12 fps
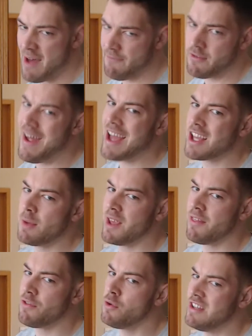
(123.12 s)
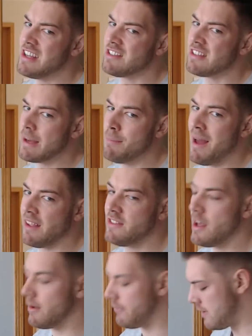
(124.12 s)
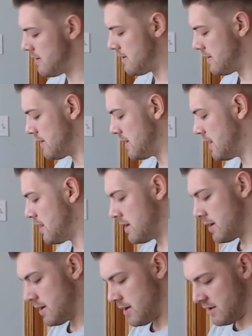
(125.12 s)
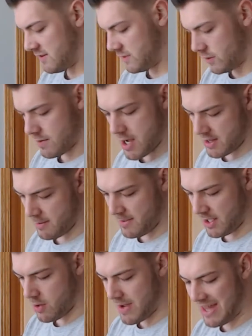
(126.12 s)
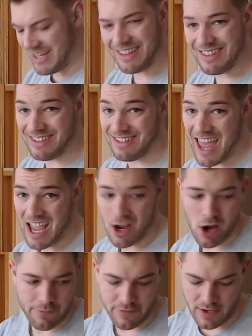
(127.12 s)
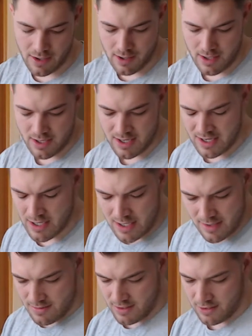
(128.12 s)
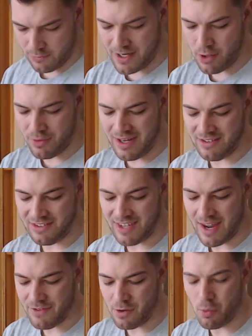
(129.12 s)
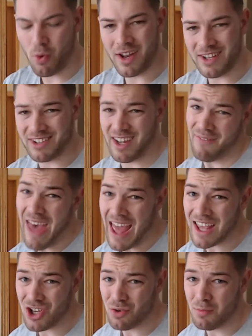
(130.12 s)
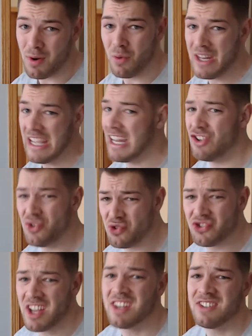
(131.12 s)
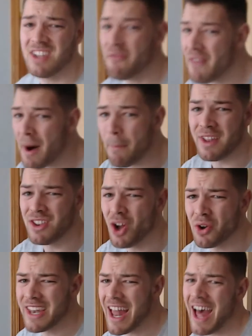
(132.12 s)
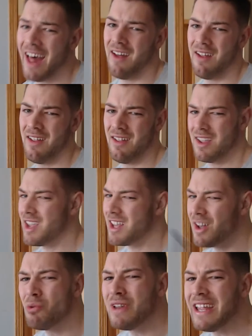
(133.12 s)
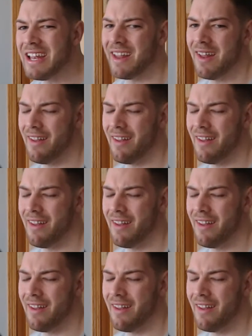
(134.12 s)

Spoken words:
for vacuuming enthusiasts like myself. So let me go ahead and get this tag off here, because we don't need safety warnings on a vacuum. What are you going to do, suck yourself up? No, you're not. You don't need it.